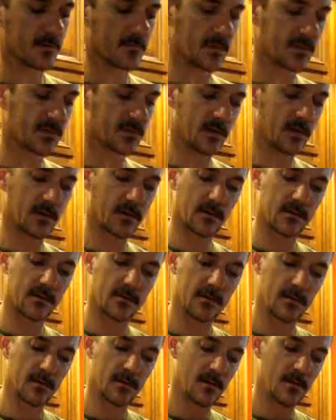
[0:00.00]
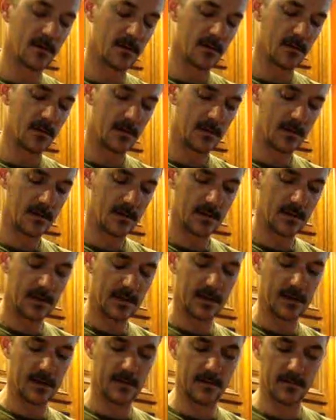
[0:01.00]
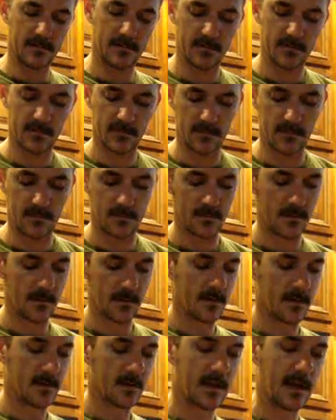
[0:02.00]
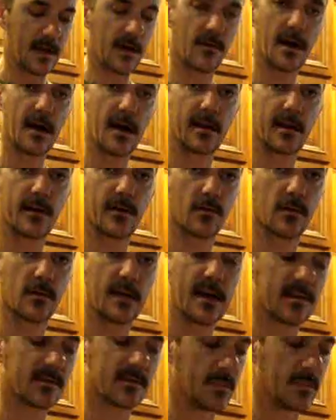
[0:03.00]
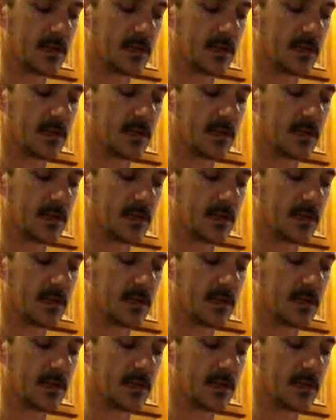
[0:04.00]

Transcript: in my truck, and that right there will last